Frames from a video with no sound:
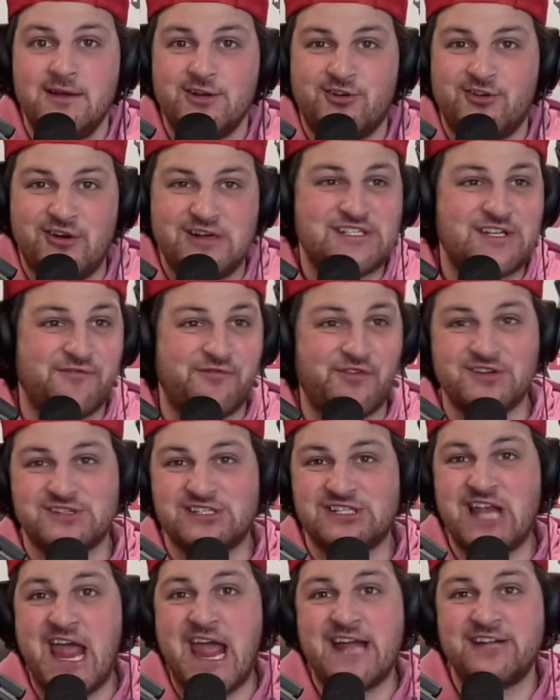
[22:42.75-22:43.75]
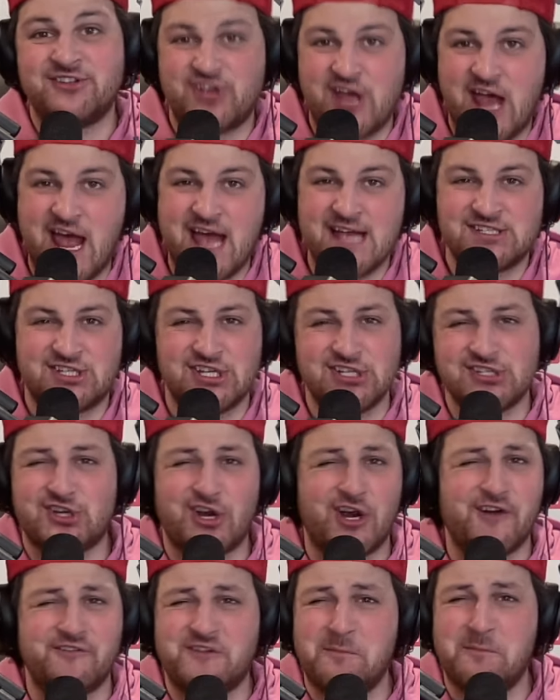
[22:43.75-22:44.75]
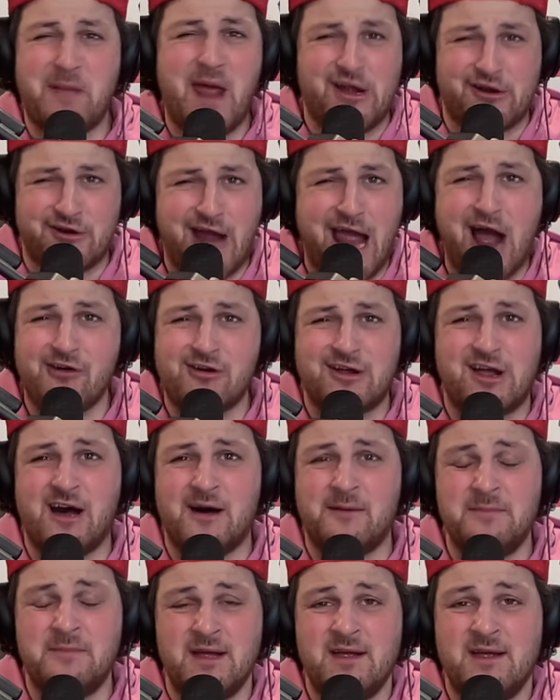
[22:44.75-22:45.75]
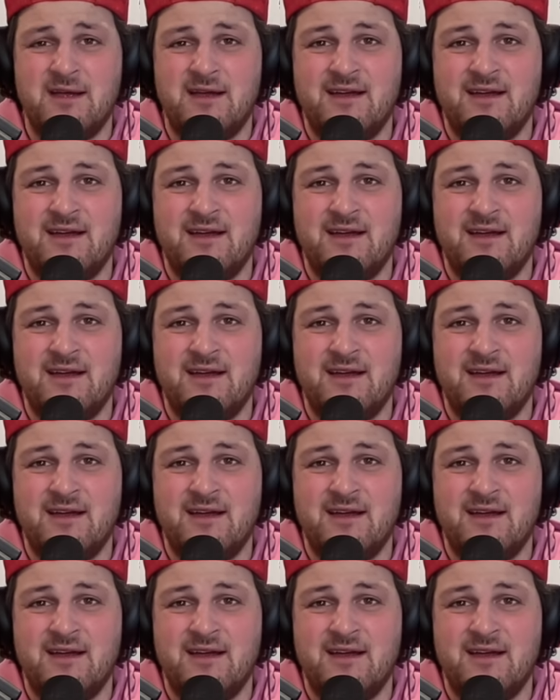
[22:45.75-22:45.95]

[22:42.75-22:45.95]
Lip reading: Christopher Sanchez deserved a better outcome.